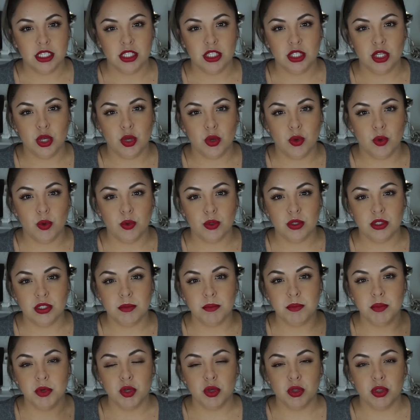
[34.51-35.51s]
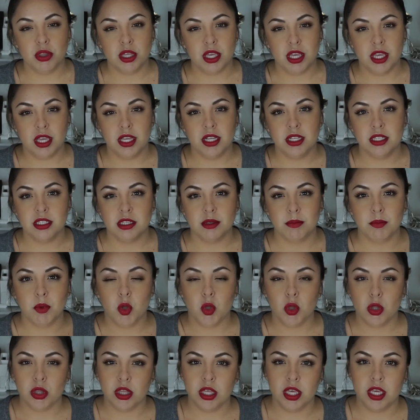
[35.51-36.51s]
So some new things, some
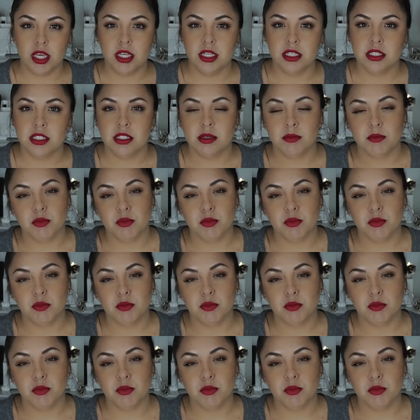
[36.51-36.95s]
old things,